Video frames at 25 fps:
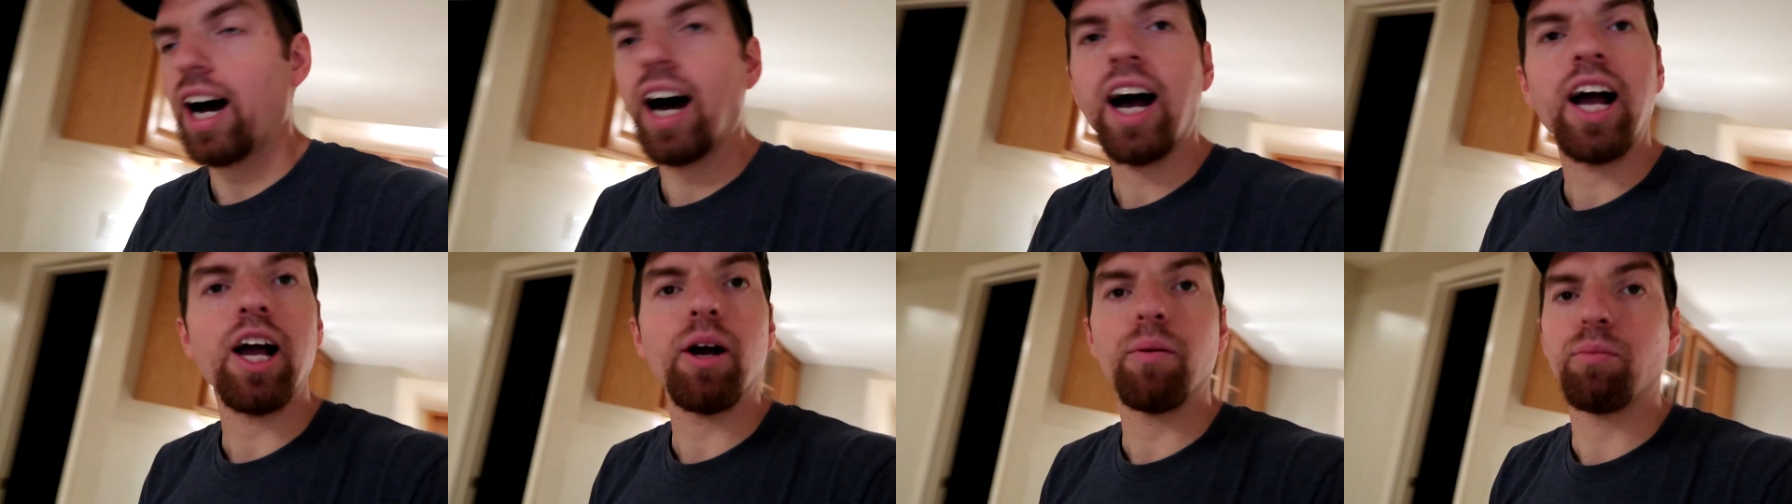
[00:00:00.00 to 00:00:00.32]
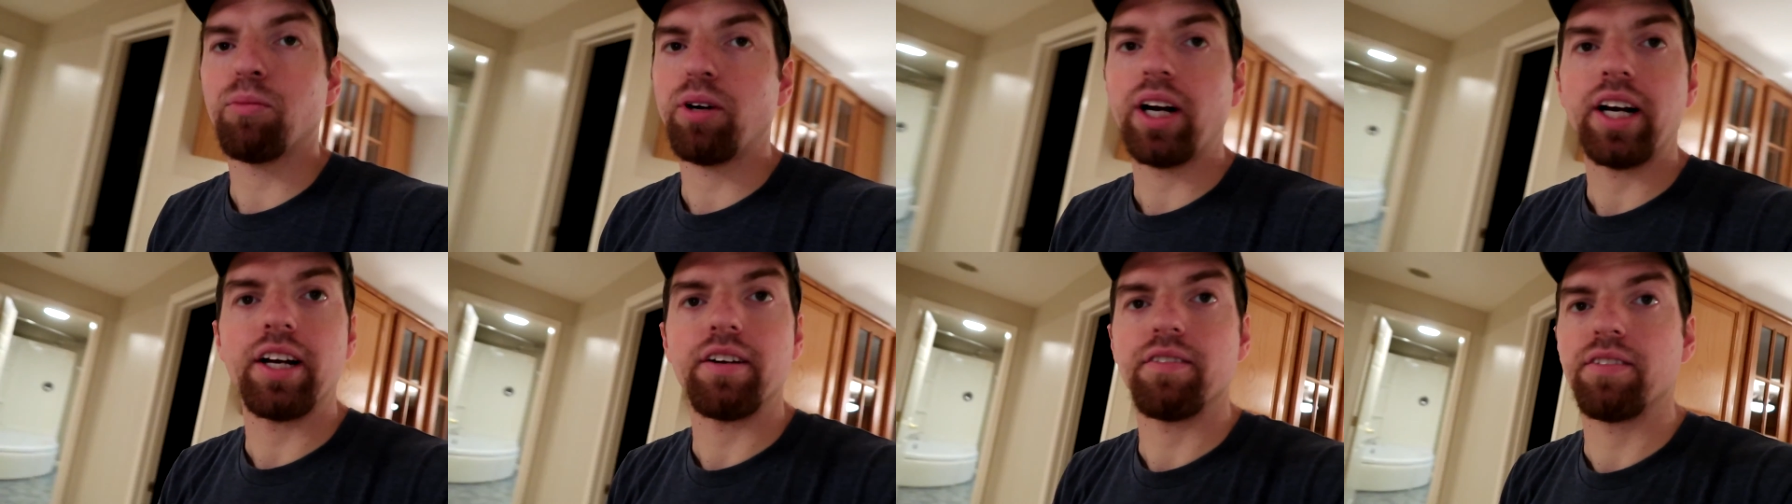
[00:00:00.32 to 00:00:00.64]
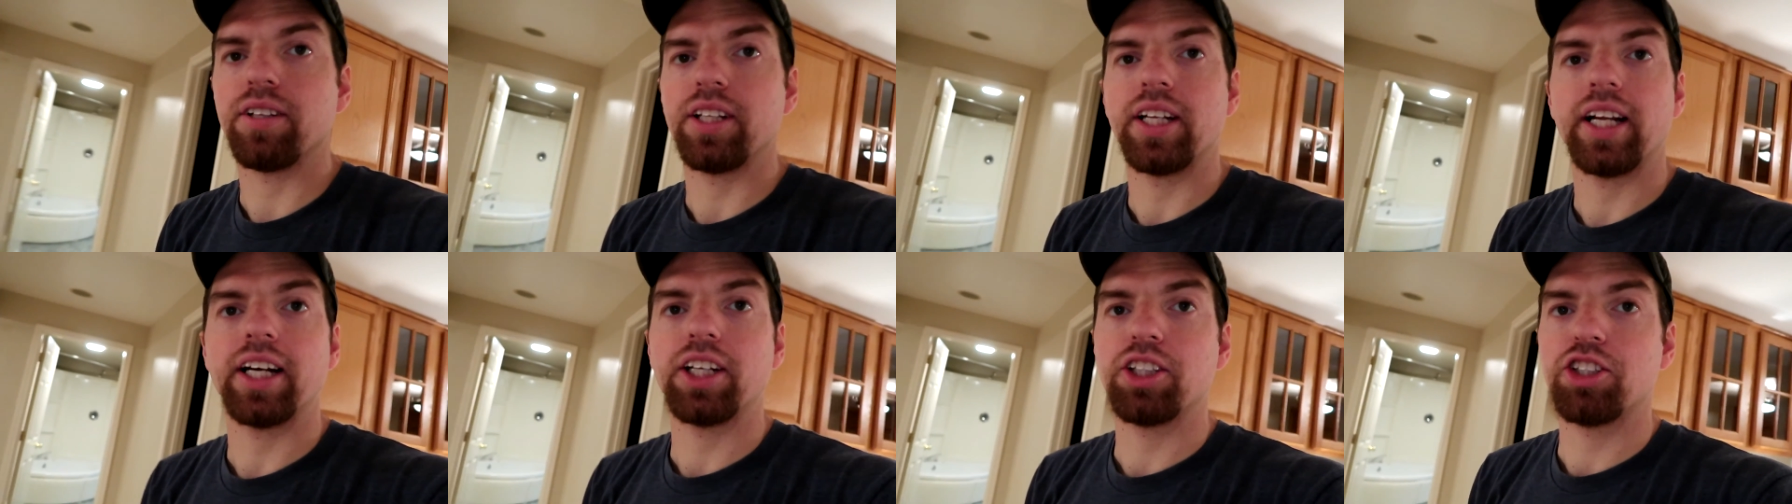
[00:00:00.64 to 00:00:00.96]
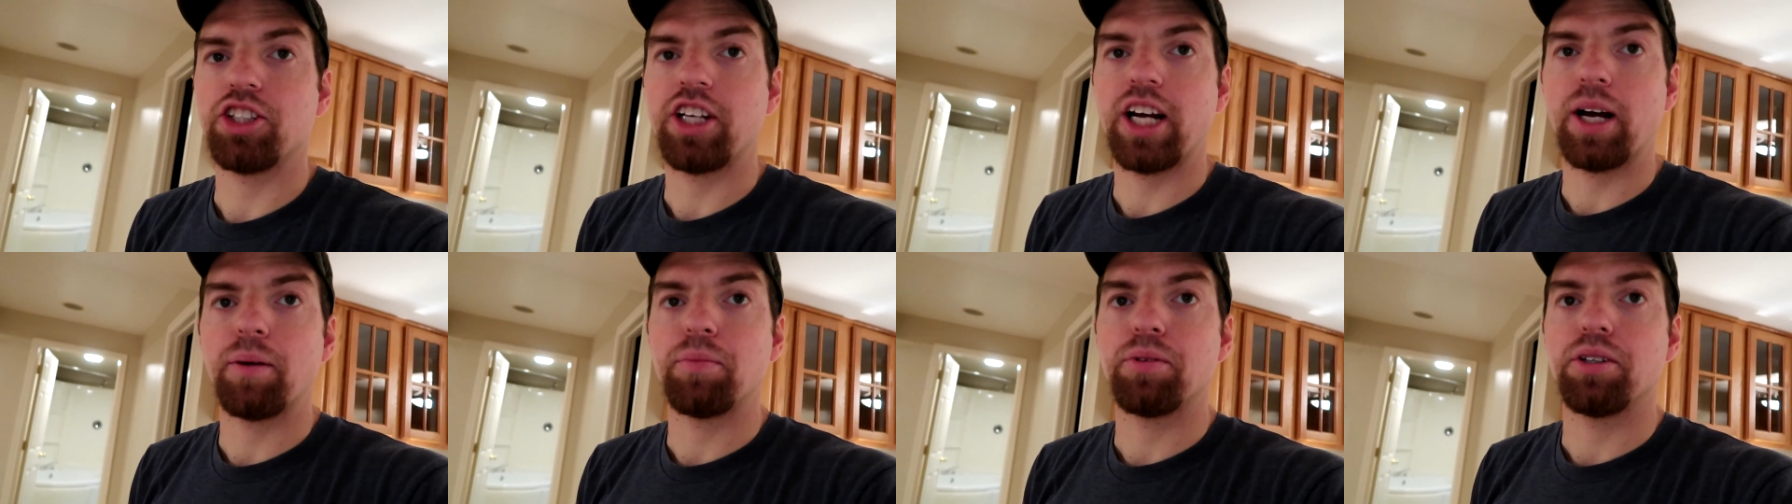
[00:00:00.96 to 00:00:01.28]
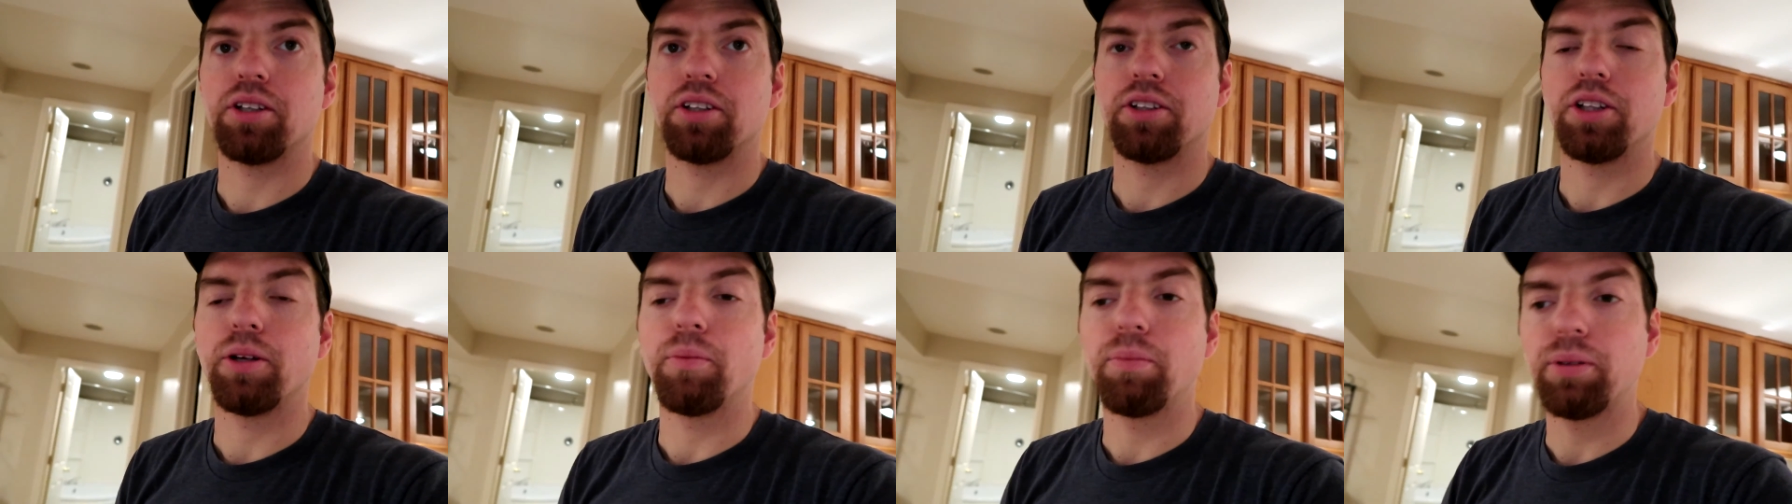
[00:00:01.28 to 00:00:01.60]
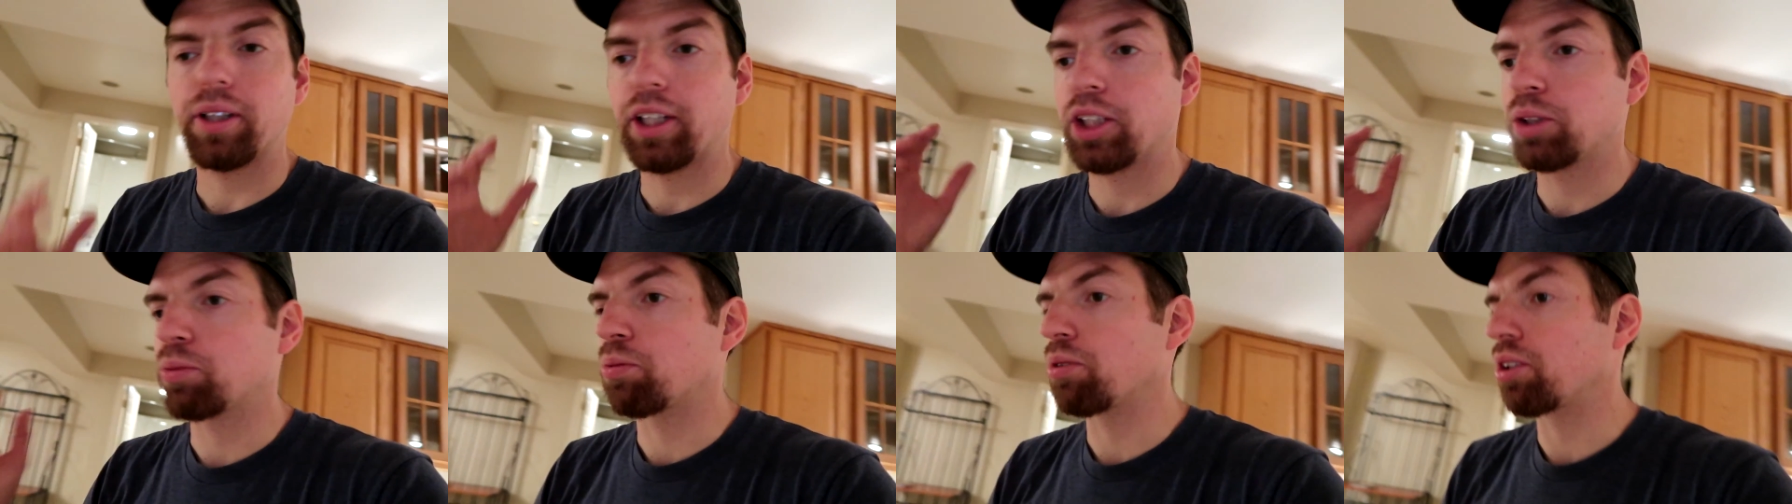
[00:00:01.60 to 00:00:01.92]
I am ready for the next chapter. The
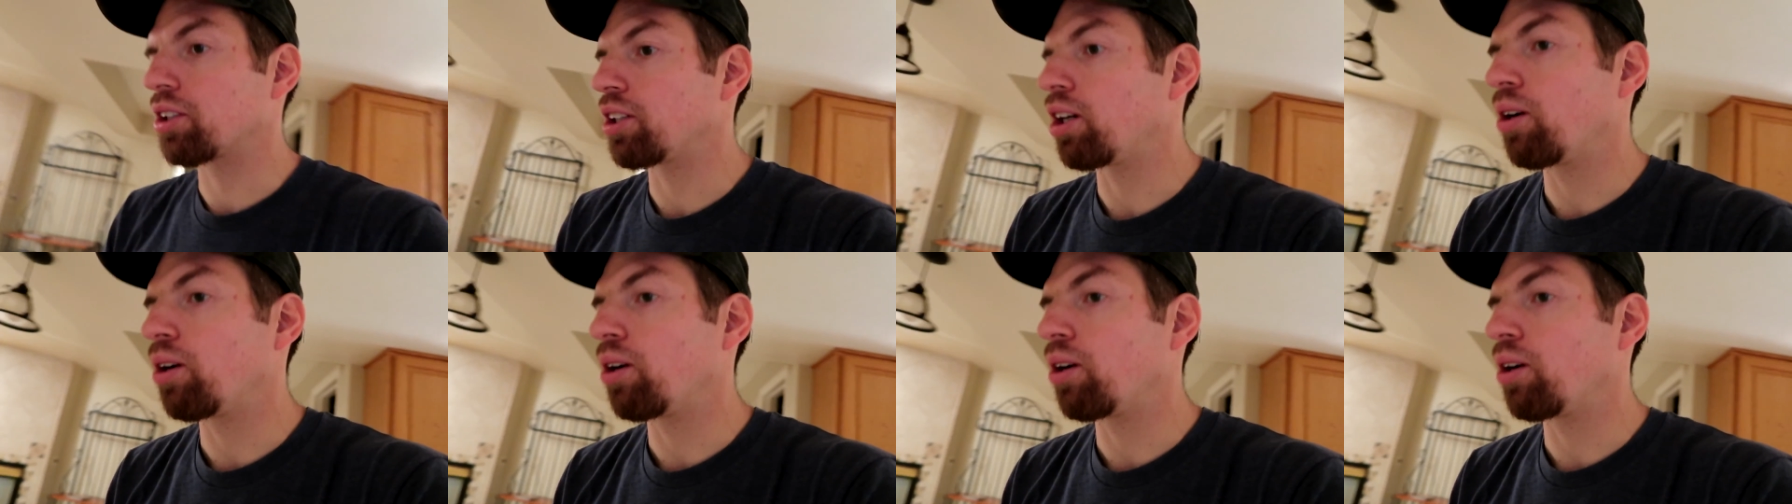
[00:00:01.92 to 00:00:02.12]
place we're